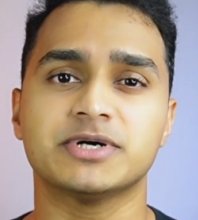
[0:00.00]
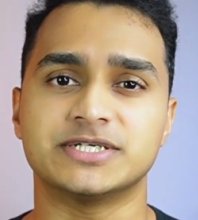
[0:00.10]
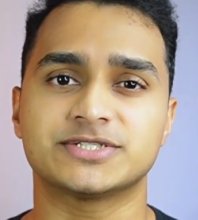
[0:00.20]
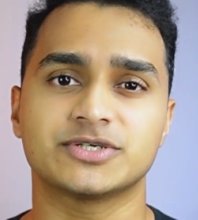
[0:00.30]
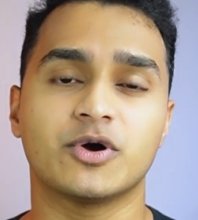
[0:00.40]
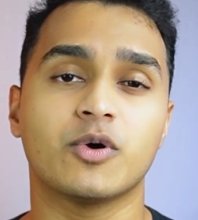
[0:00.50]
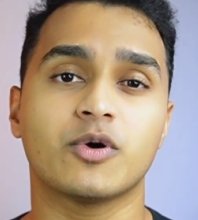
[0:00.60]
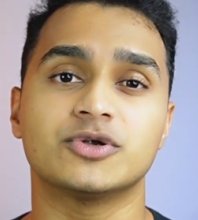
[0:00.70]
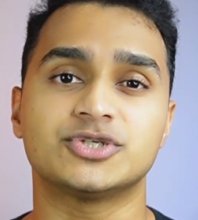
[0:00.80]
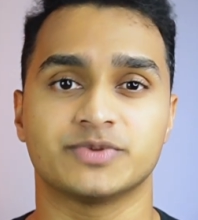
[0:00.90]
buds go
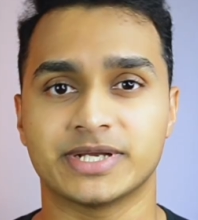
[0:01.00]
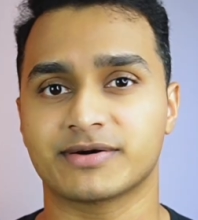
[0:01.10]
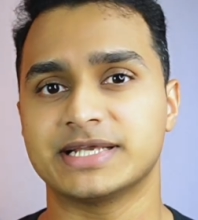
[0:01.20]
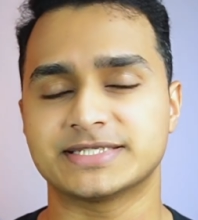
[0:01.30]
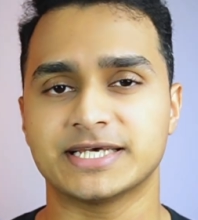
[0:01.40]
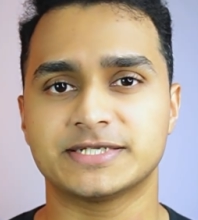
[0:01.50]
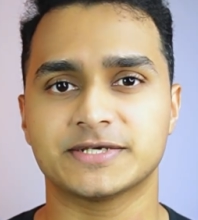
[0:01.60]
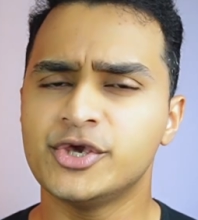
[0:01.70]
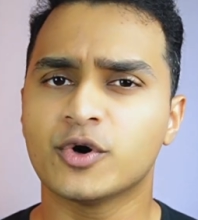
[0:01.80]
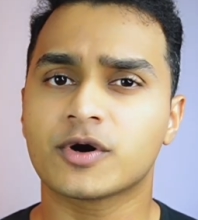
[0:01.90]
onto a reset.
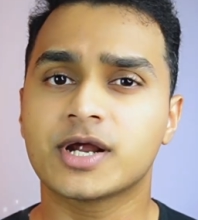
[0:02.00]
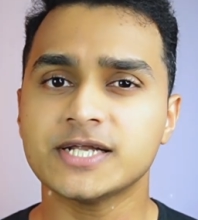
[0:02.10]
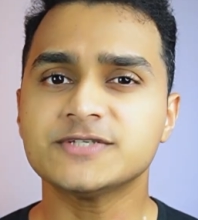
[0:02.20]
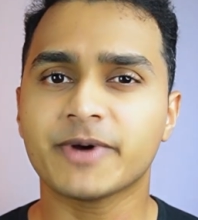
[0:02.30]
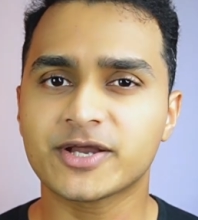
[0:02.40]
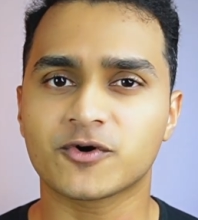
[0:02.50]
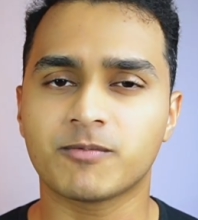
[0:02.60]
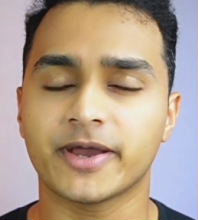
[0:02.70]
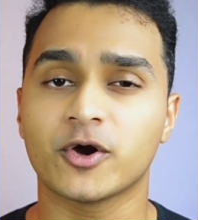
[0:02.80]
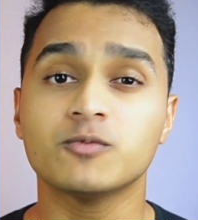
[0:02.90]
Your gut
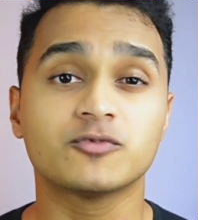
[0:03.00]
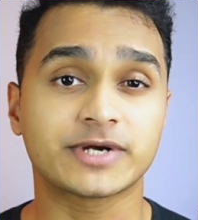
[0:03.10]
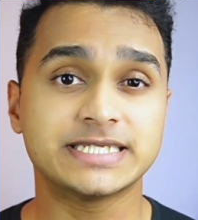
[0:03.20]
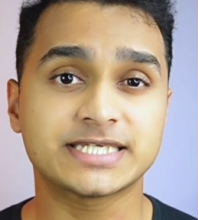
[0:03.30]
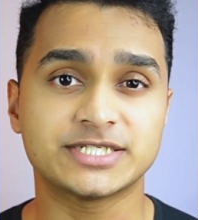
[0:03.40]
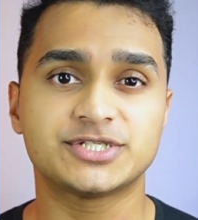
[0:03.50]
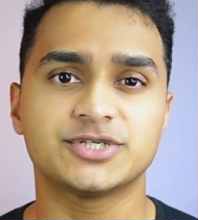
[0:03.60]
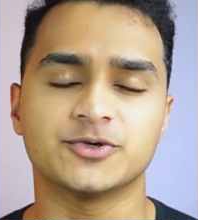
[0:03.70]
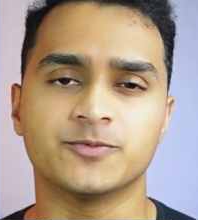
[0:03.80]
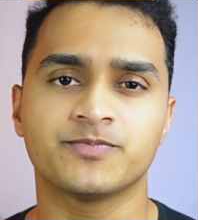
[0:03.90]
microbiome resets
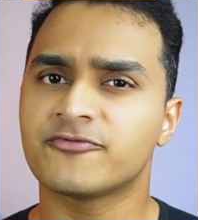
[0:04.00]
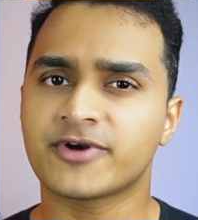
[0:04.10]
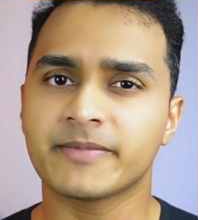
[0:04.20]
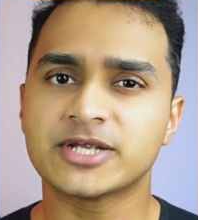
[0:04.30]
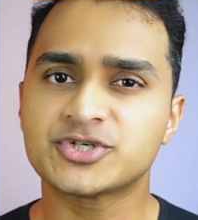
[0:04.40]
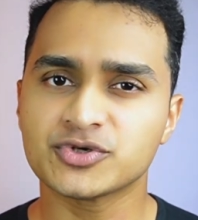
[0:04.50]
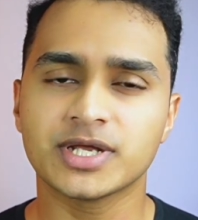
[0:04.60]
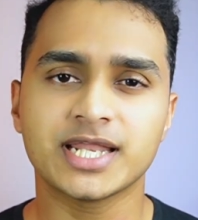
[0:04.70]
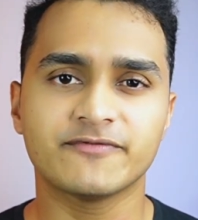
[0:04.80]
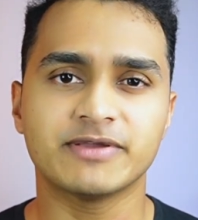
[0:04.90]
too, from a
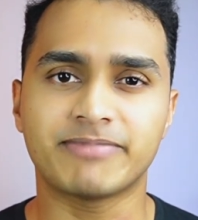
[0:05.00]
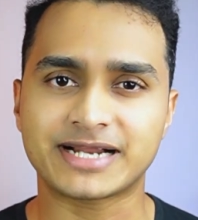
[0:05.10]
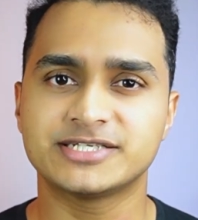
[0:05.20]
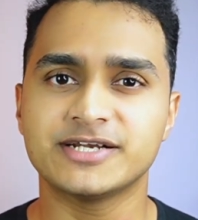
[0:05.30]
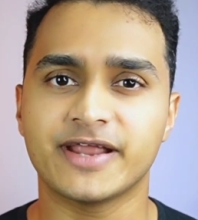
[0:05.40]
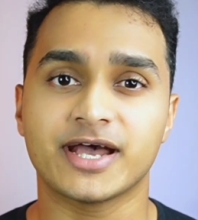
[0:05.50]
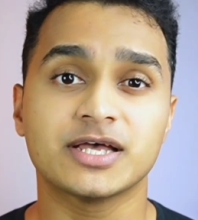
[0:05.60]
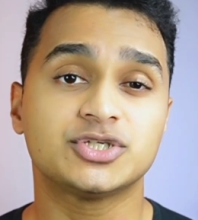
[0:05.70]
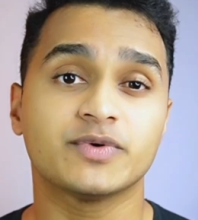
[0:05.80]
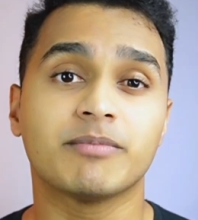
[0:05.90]
sugar-loving bacteria
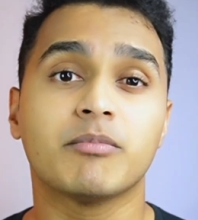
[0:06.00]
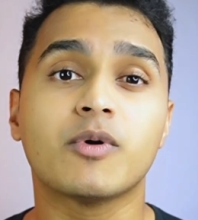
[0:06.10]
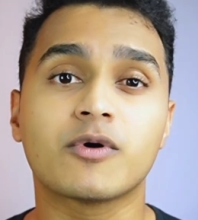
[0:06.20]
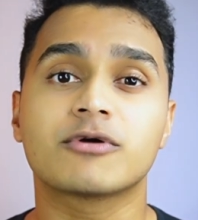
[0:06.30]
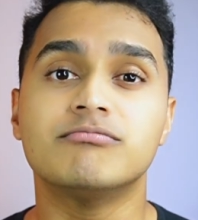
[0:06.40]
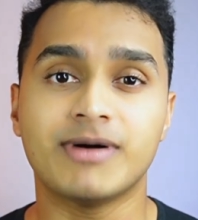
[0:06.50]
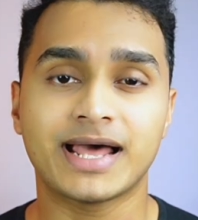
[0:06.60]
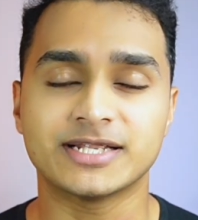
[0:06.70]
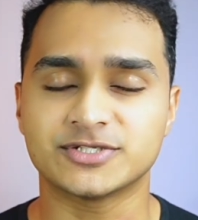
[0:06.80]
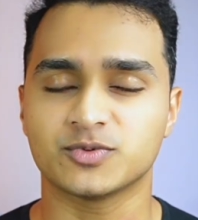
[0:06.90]
to a more
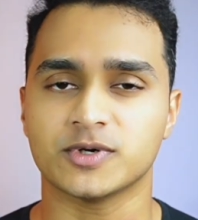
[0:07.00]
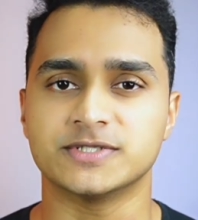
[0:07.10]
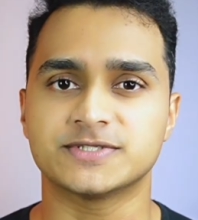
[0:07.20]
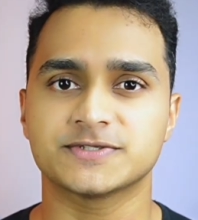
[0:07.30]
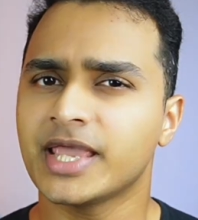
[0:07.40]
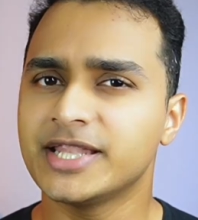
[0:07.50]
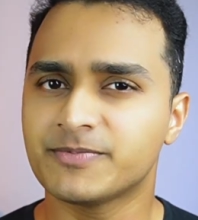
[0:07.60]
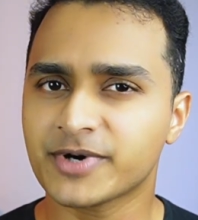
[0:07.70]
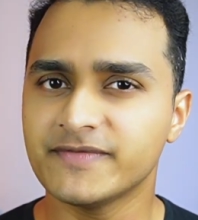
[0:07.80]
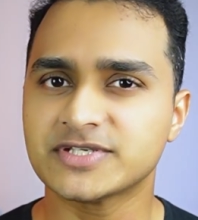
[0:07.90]
balanced ones. In the
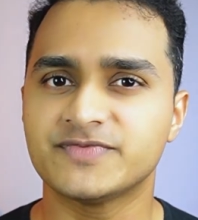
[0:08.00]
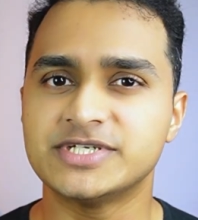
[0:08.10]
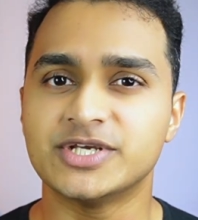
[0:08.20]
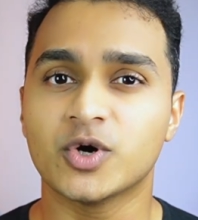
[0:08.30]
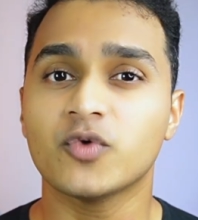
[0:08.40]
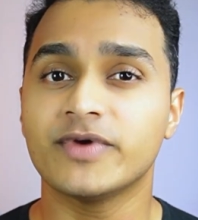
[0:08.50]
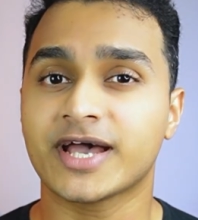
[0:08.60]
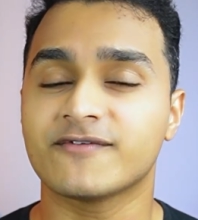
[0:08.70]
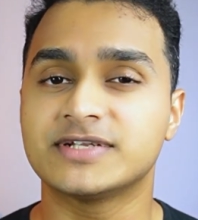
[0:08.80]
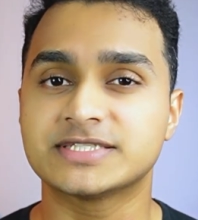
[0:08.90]
previous video, we
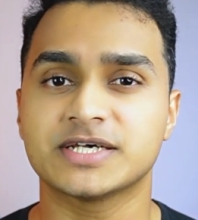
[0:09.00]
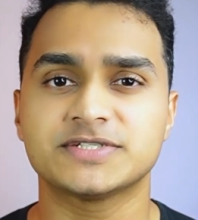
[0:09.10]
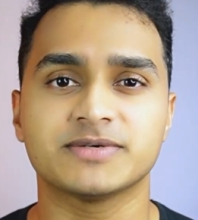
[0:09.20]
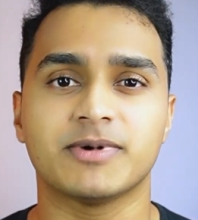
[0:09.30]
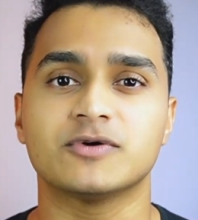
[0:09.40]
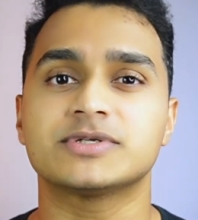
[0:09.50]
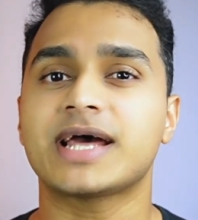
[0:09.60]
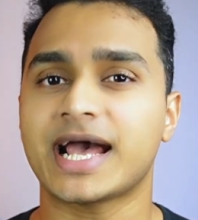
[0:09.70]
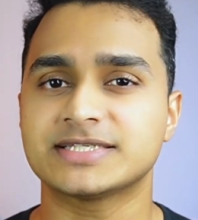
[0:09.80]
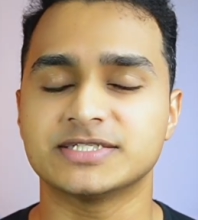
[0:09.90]
have discussed about
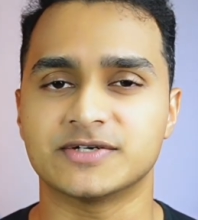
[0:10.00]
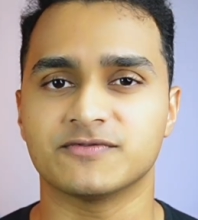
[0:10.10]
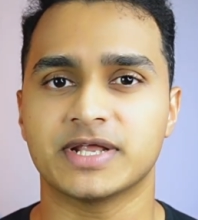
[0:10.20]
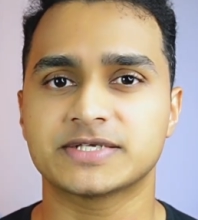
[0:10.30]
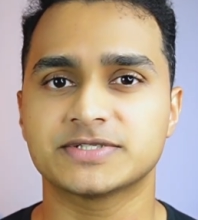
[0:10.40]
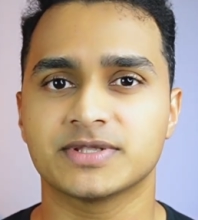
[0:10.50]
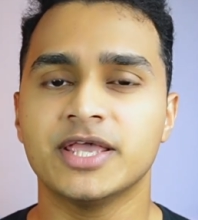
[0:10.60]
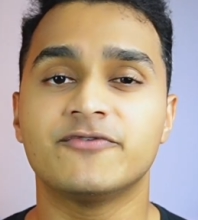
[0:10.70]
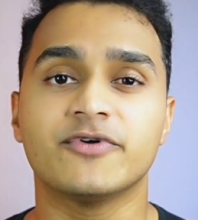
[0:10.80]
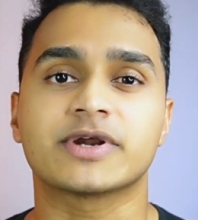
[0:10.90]
acid reflux.
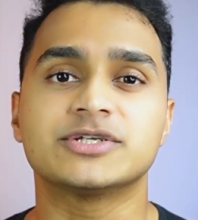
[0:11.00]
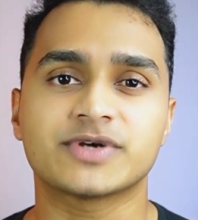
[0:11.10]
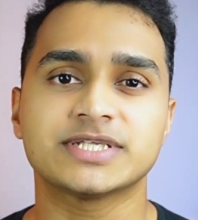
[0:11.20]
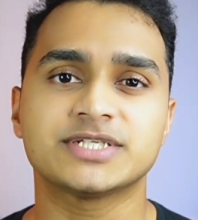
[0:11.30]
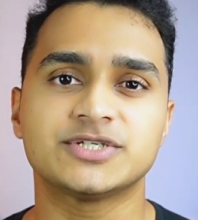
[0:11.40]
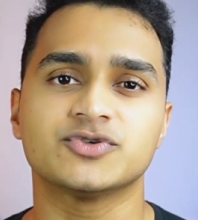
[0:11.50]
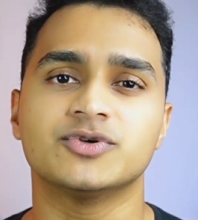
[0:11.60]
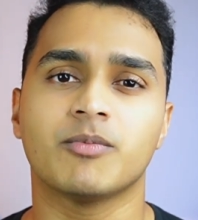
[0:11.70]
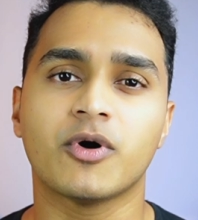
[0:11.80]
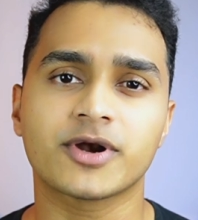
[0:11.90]
If you're interested to
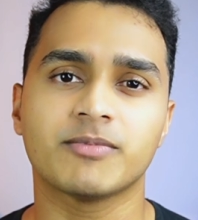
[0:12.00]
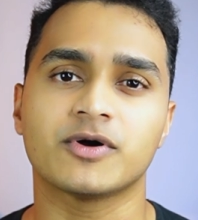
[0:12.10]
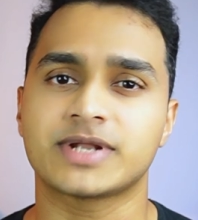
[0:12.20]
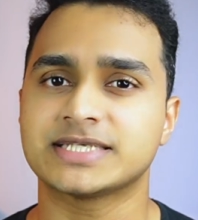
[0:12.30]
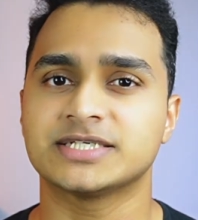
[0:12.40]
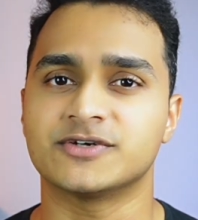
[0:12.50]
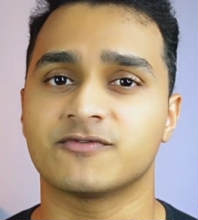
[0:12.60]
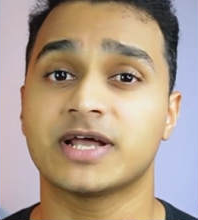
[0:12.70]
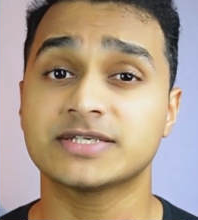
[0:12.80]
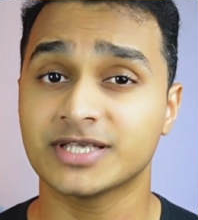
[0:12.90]
know more about acid
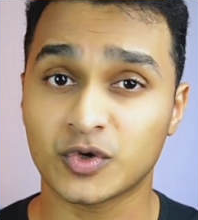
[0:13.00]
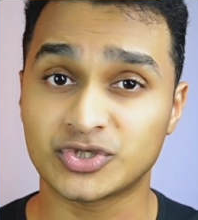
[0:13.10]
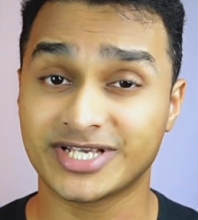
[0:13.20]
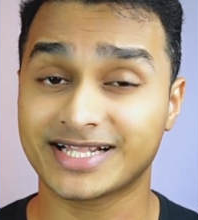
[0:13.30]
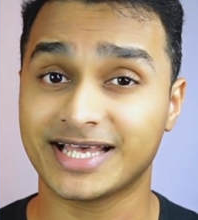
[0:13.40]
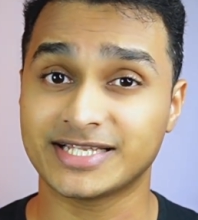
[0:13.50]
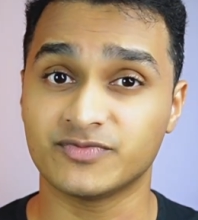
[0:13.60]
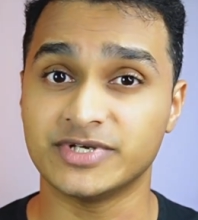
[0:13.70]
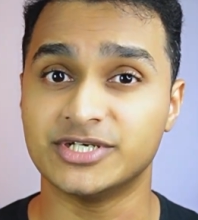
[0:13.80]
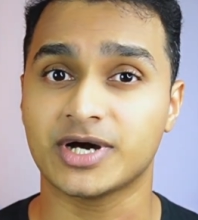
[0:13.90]
reflux, go check that
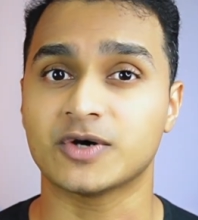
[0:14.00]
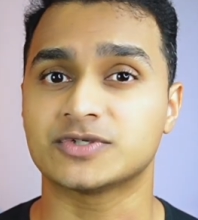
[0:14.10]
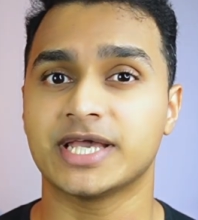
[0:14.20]
video out